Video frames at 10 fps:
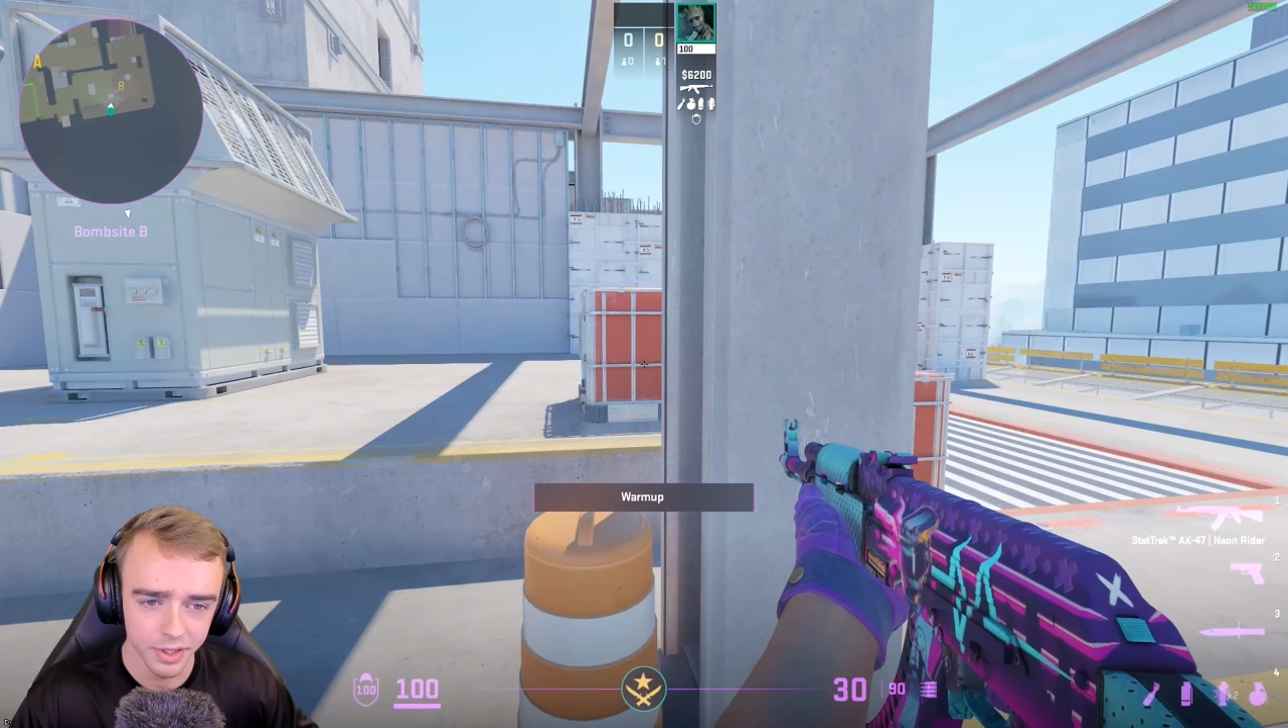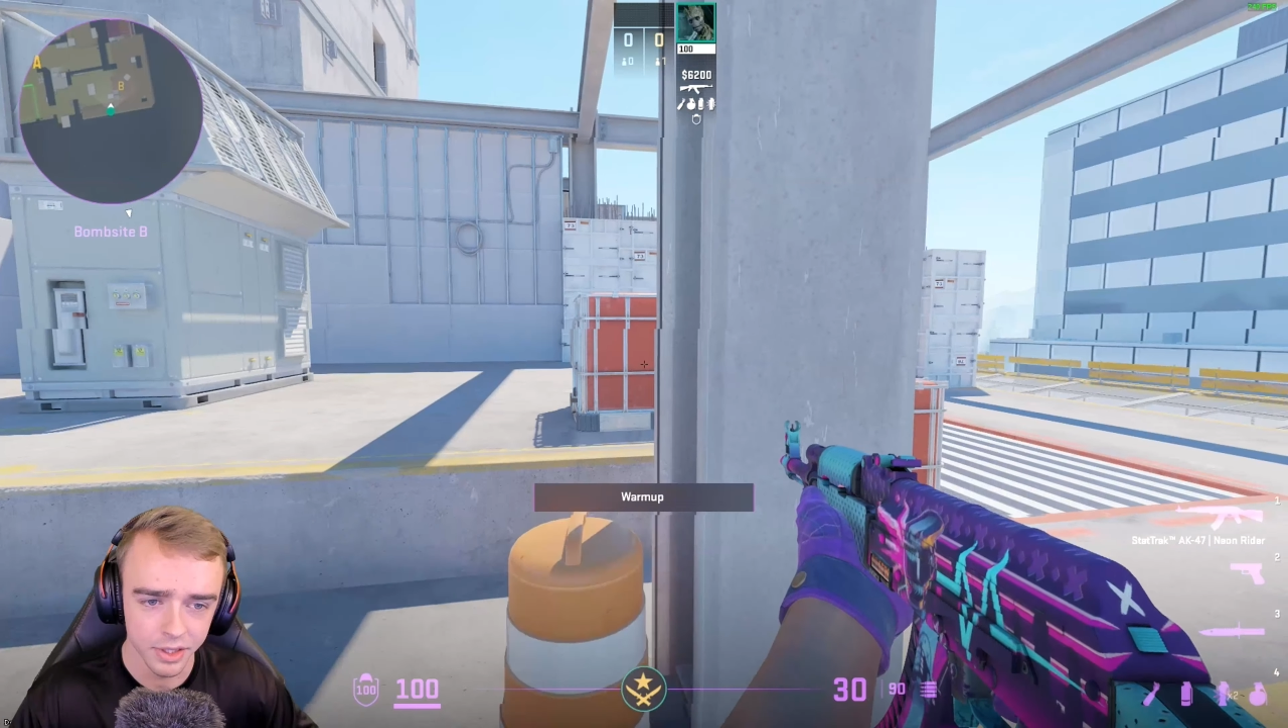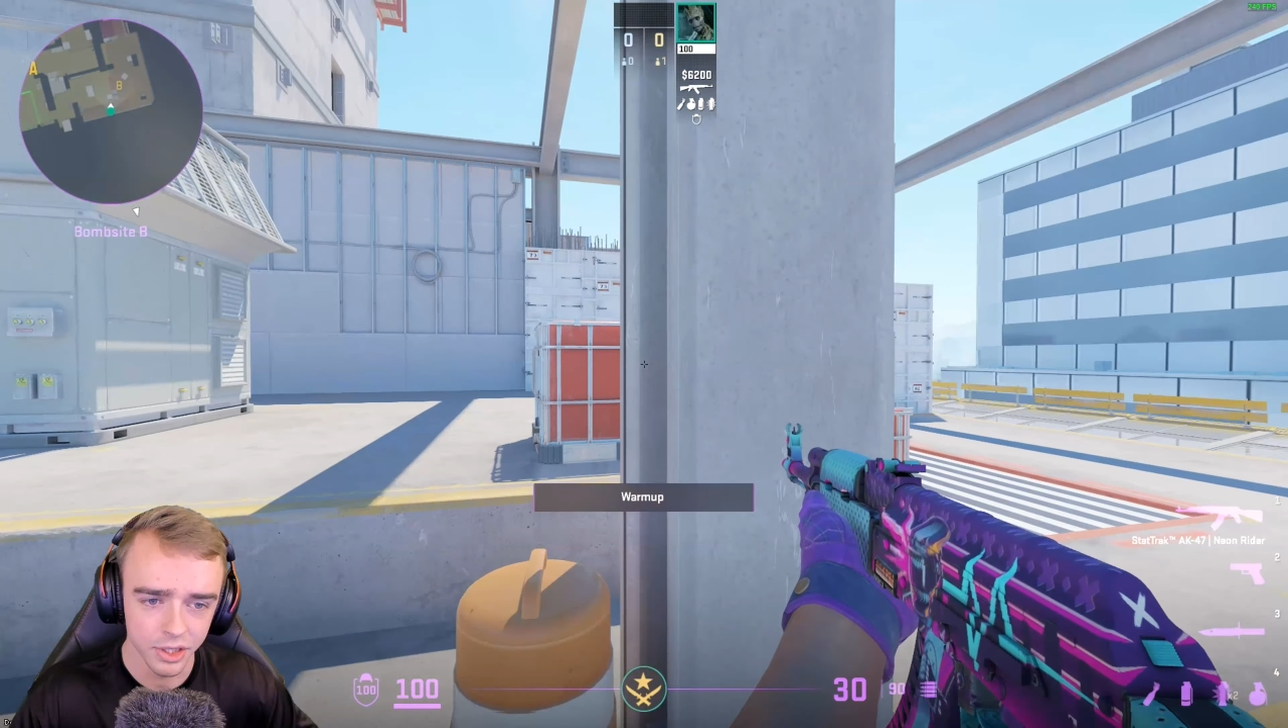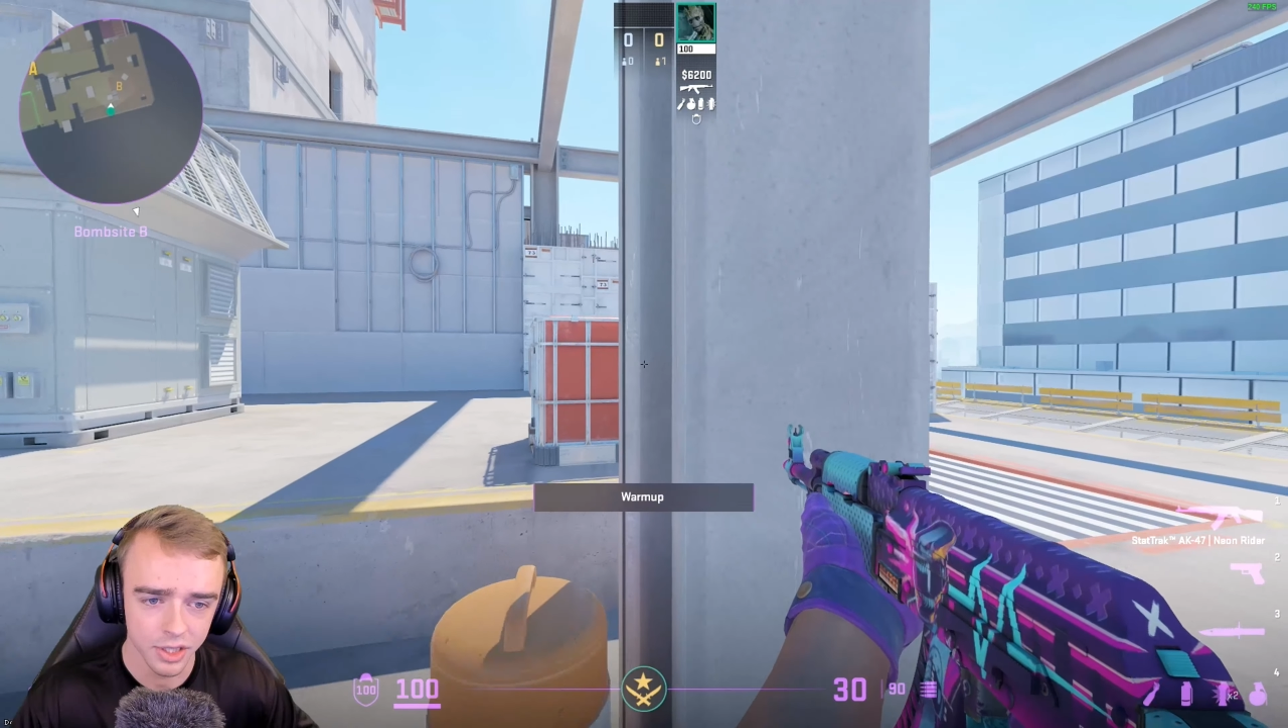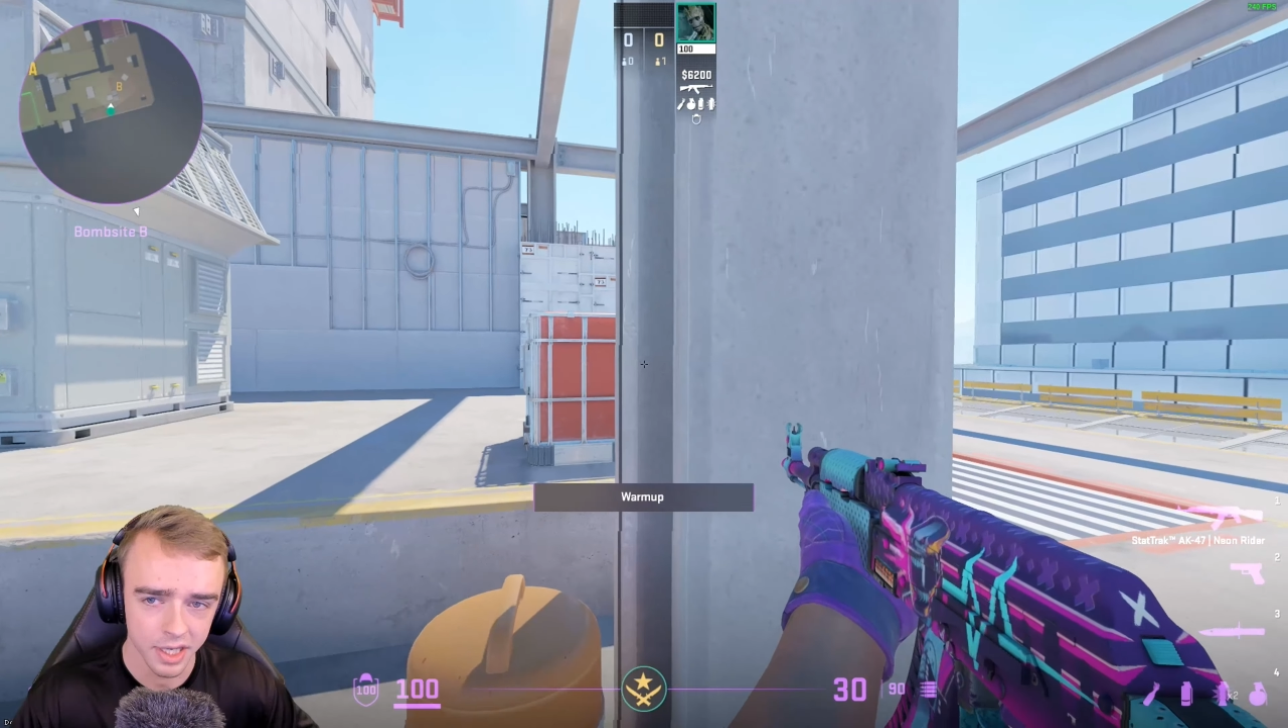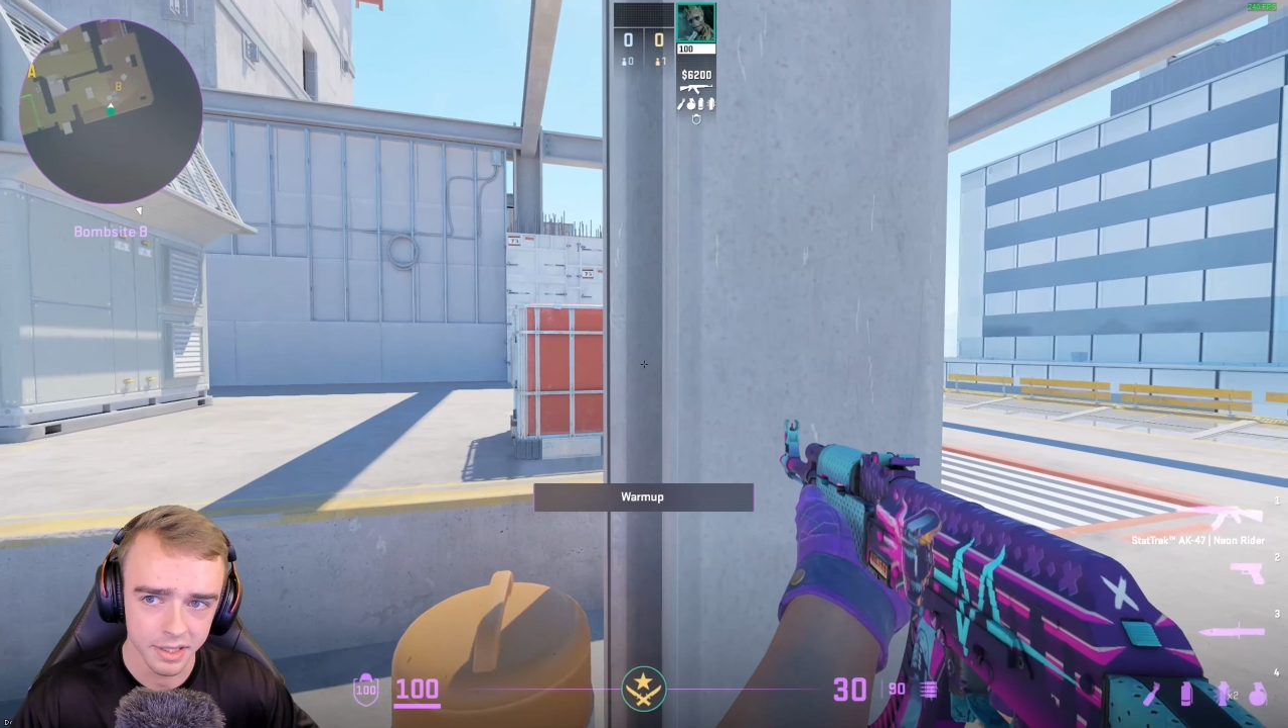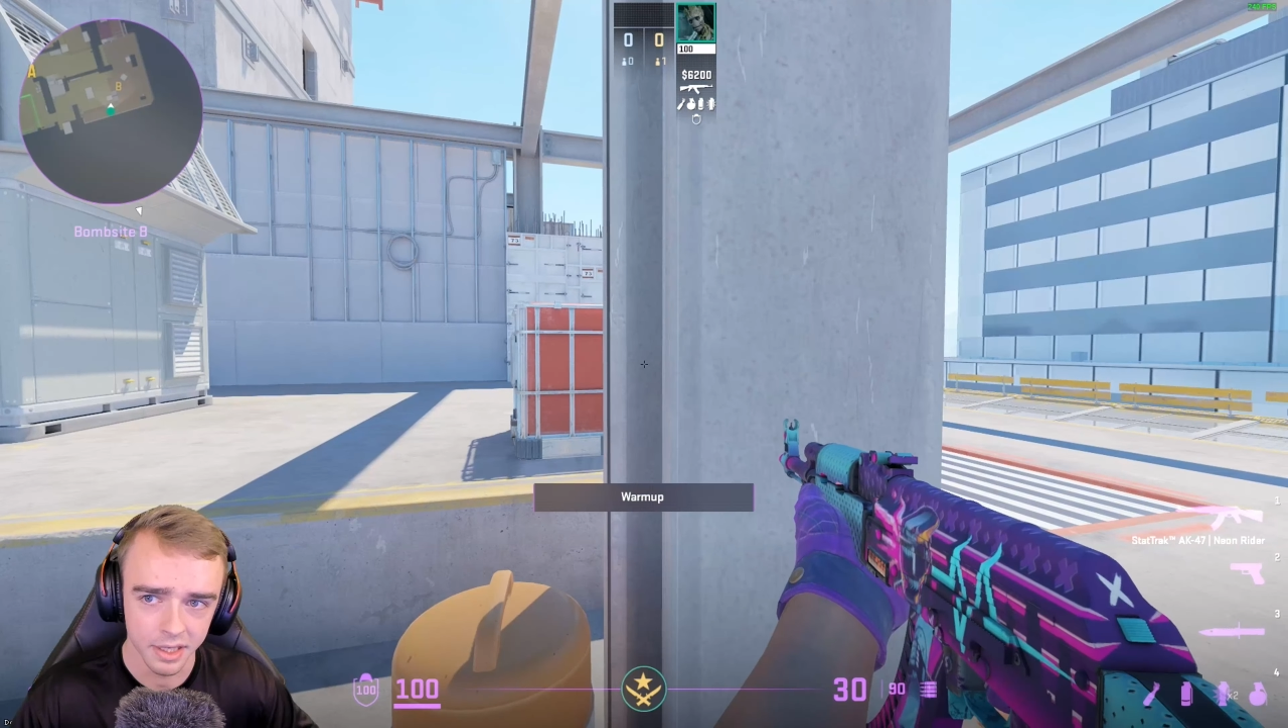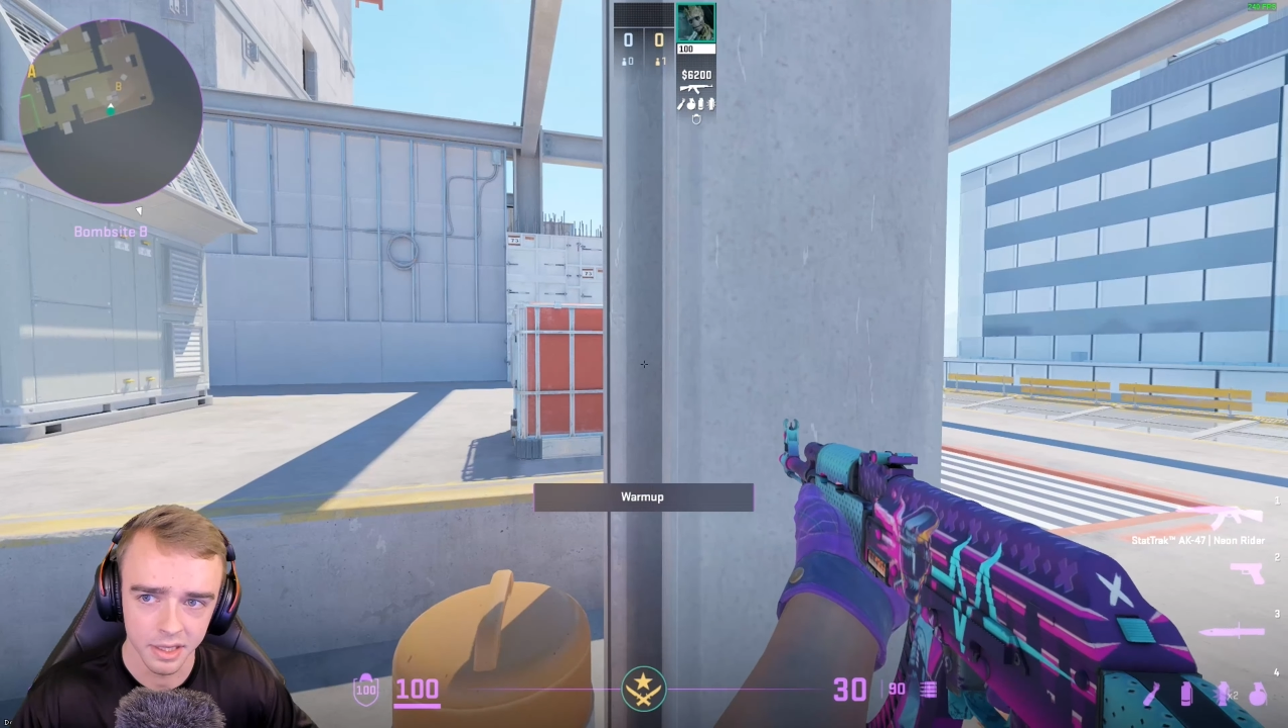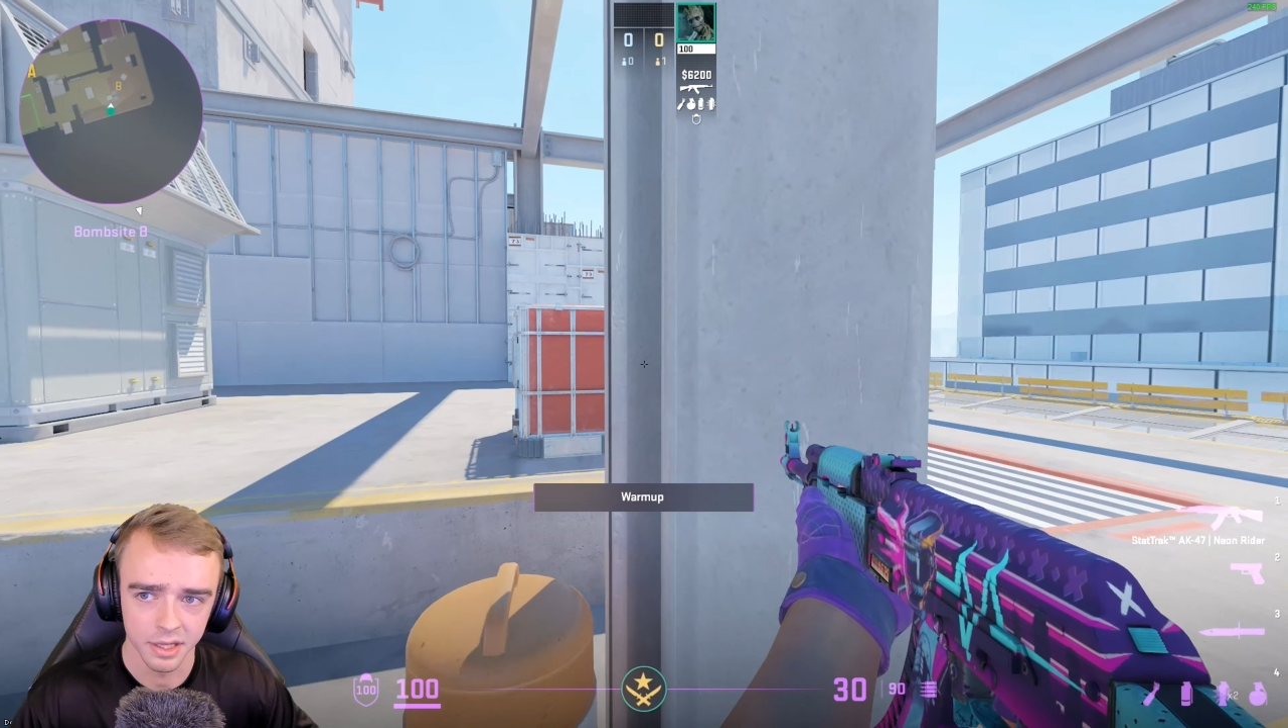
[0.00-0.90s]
good shot that